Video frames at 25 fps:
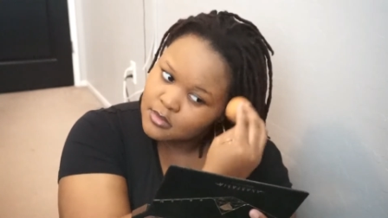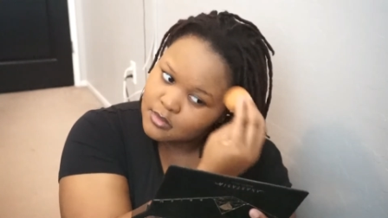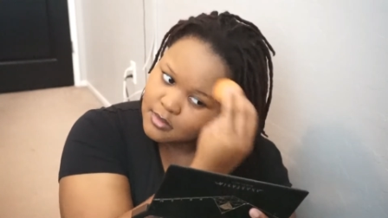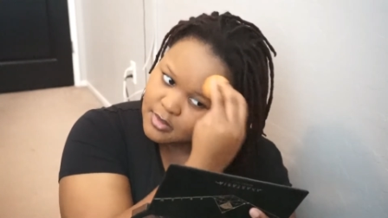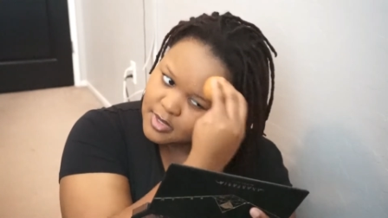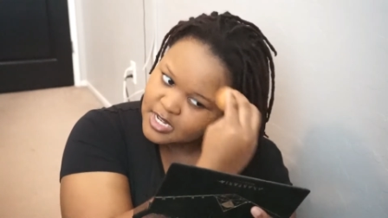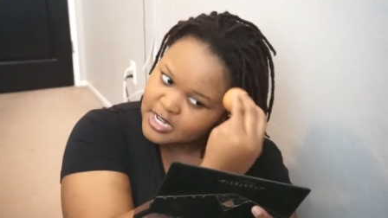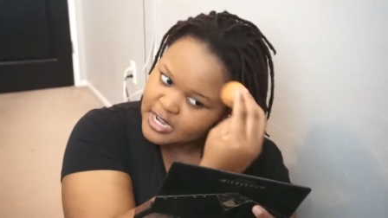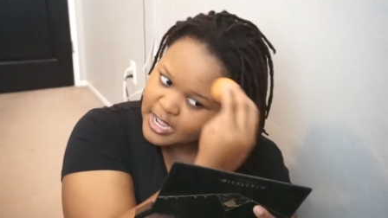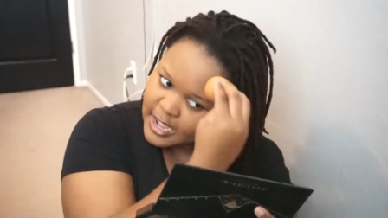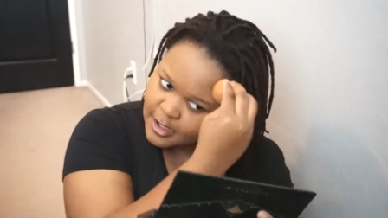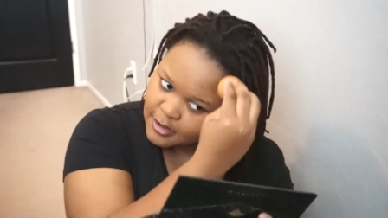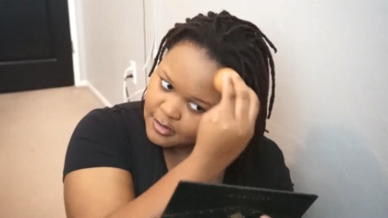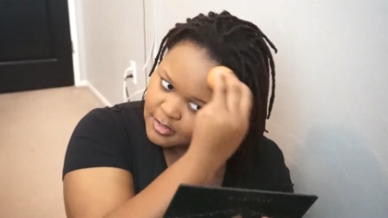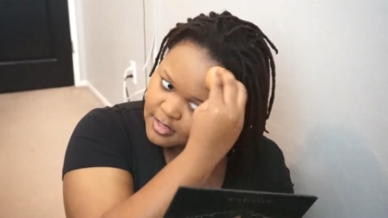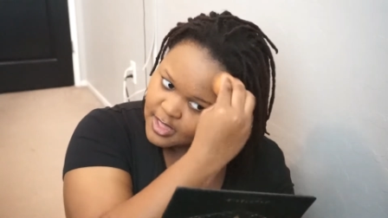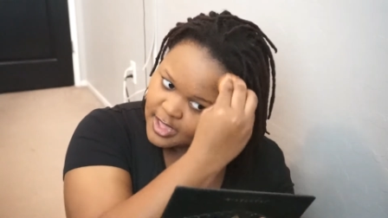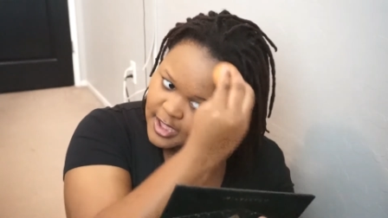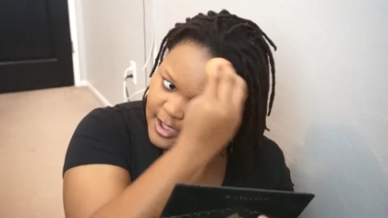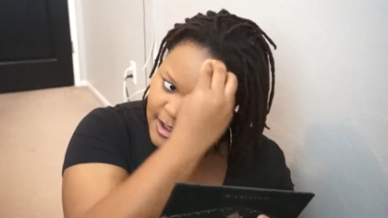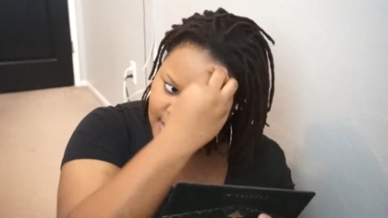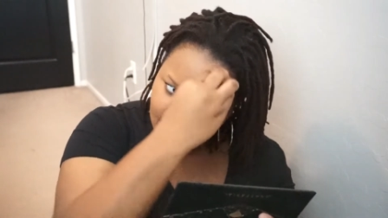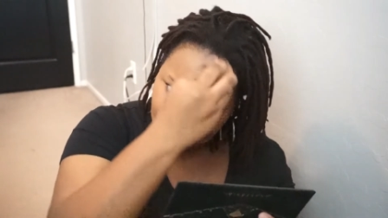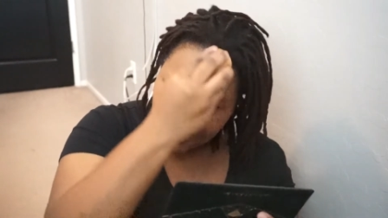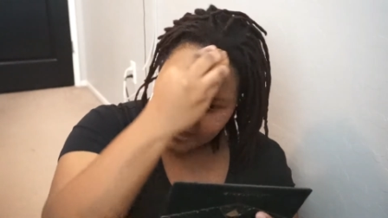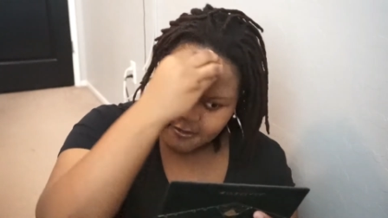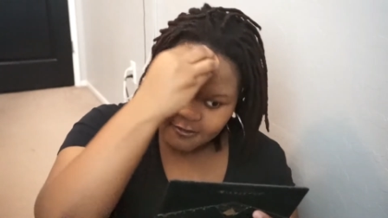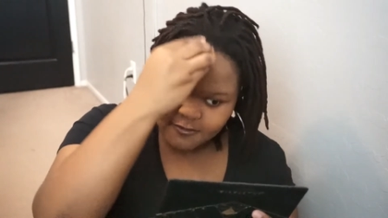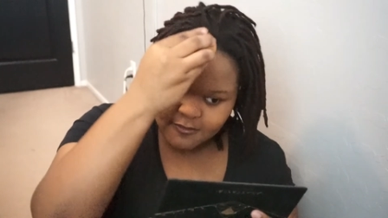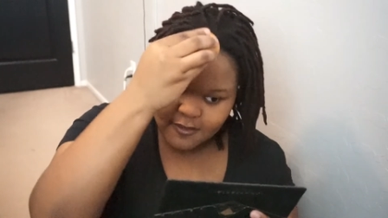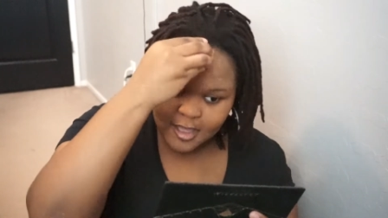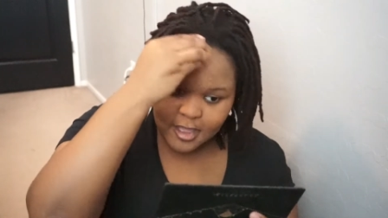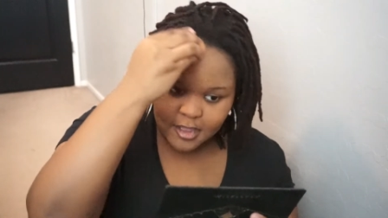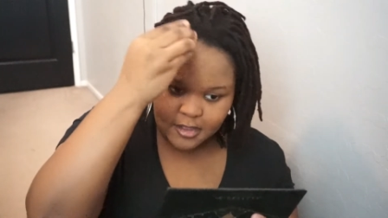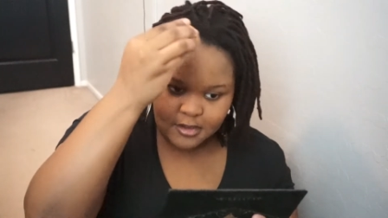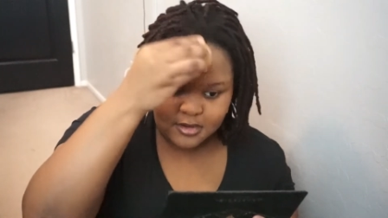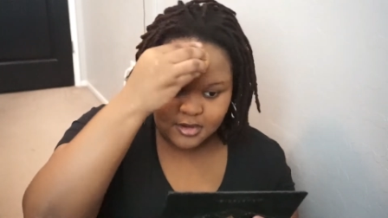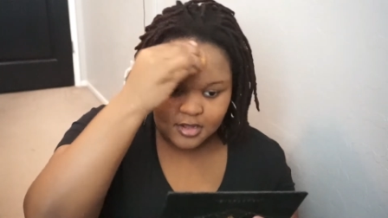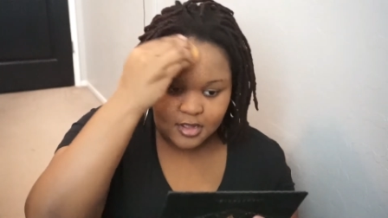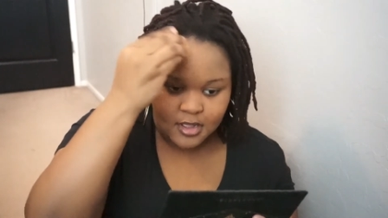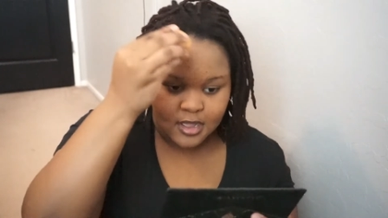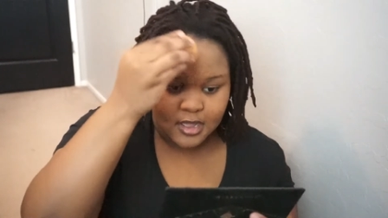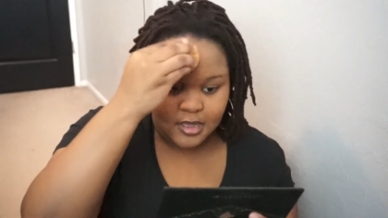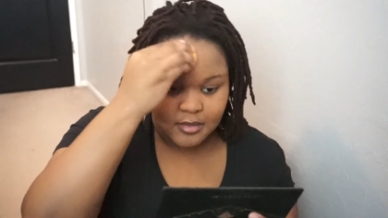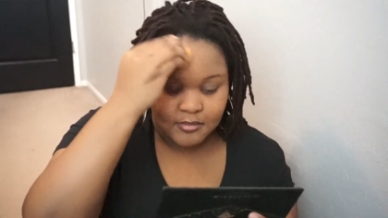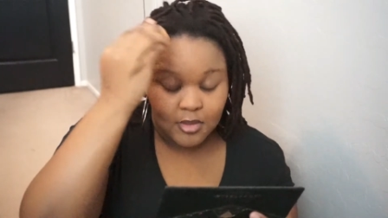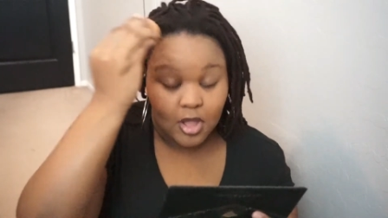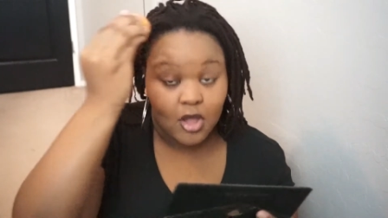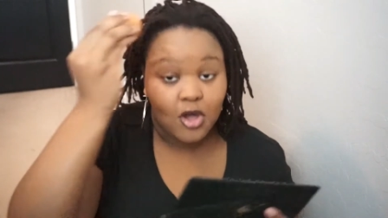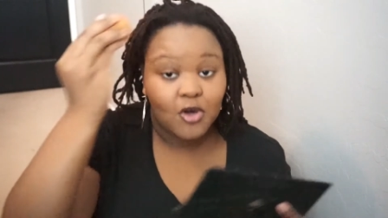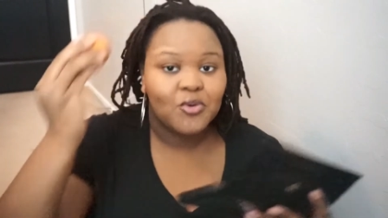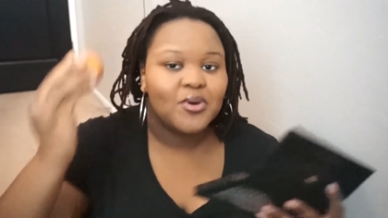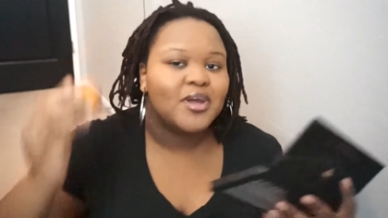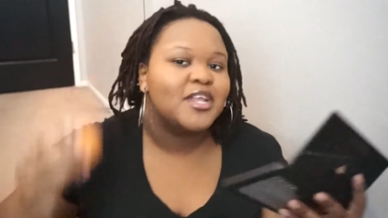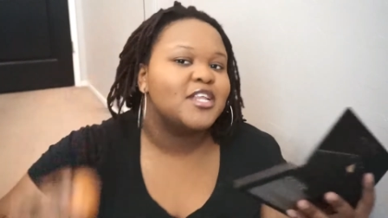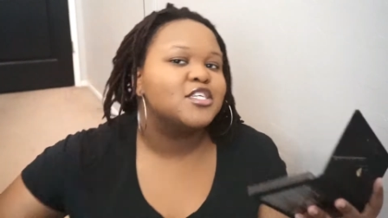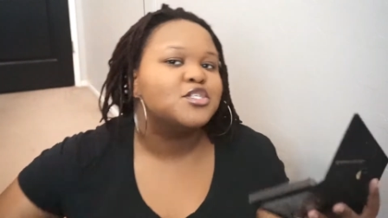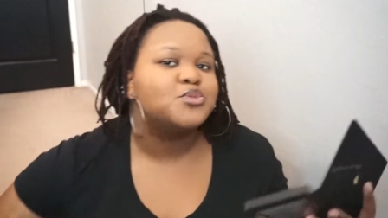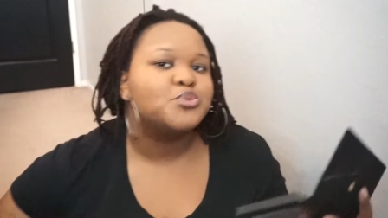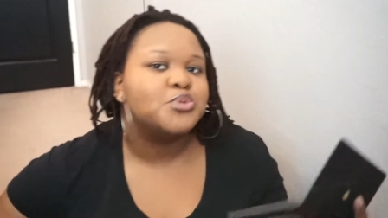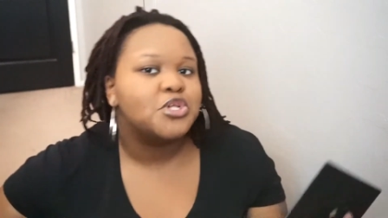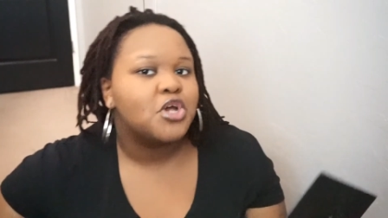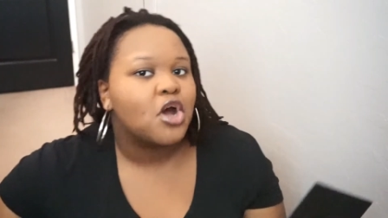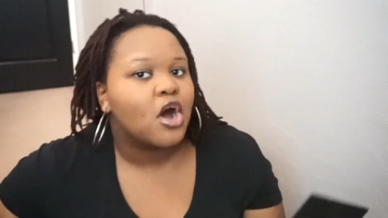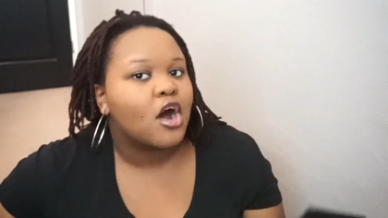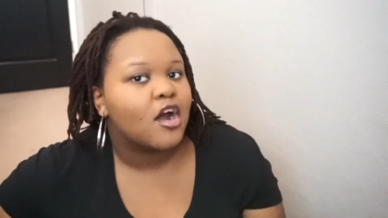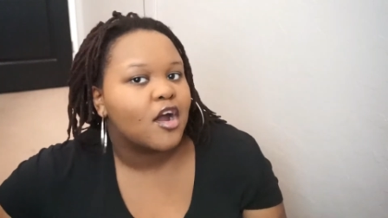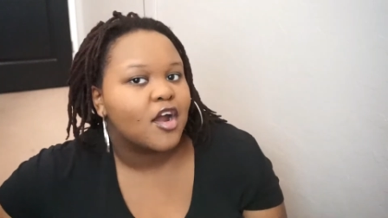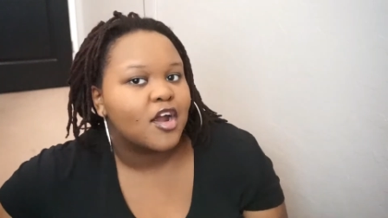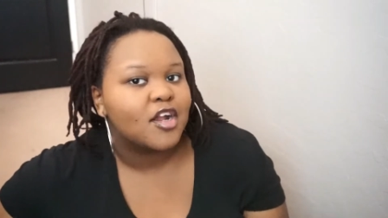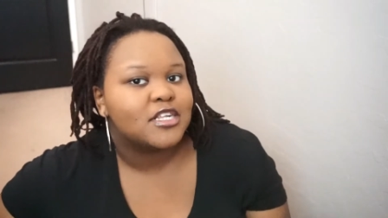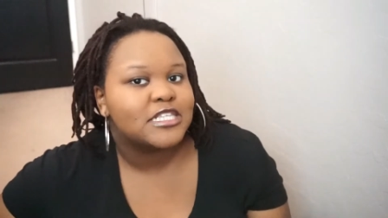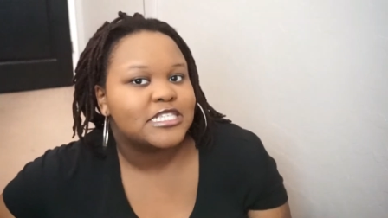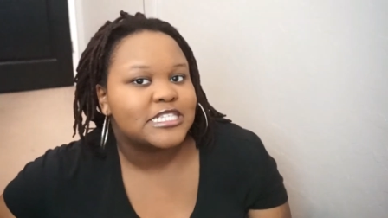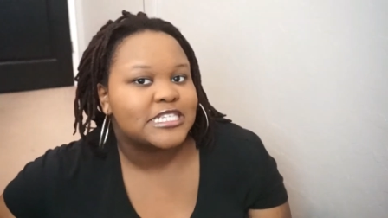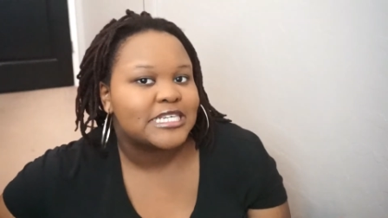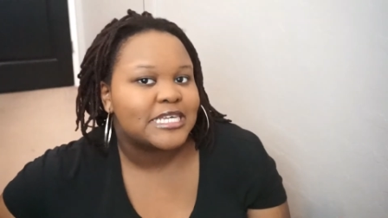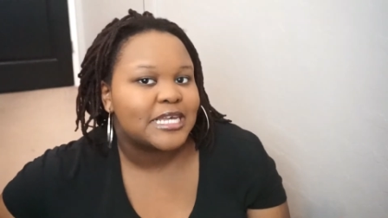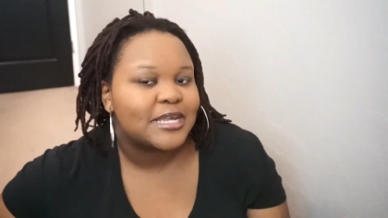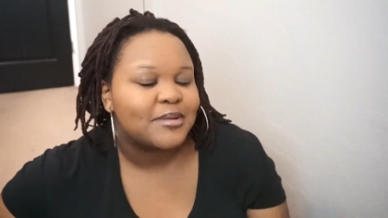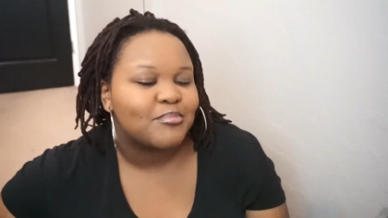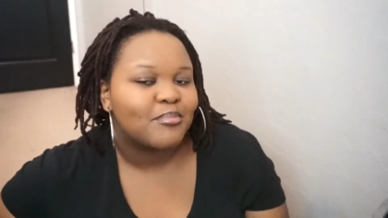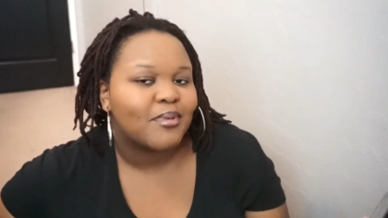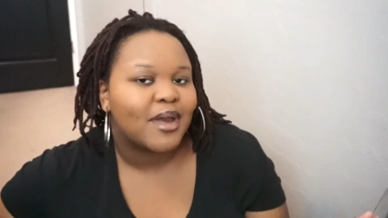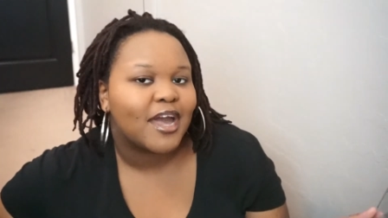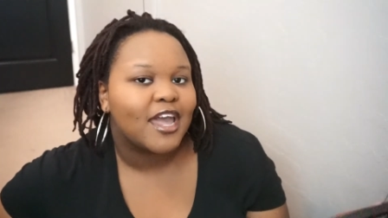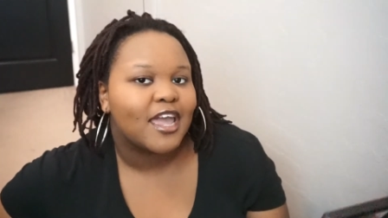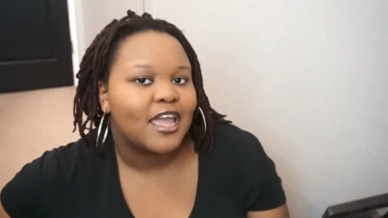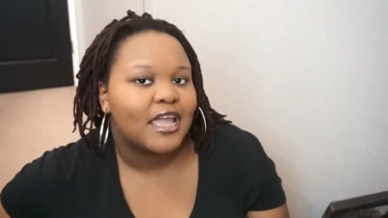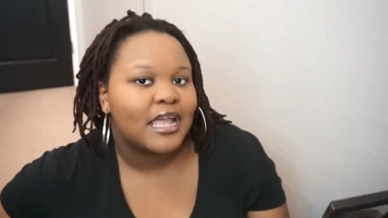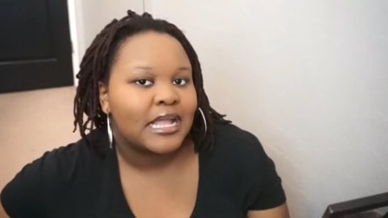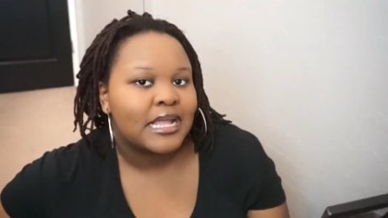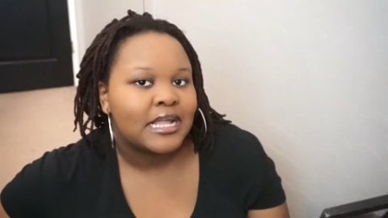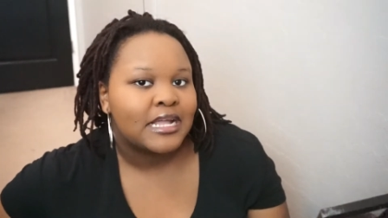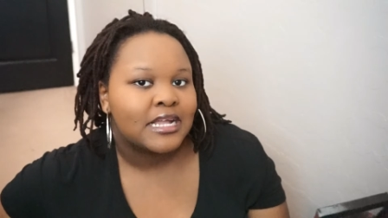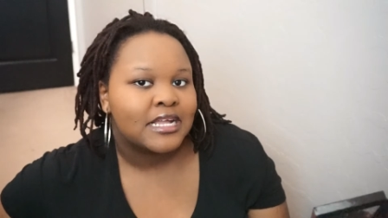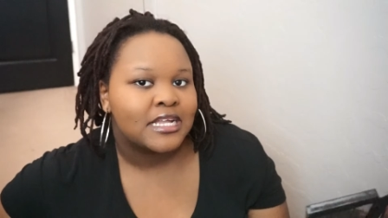But now that I found, oh, and it's really hard to get my,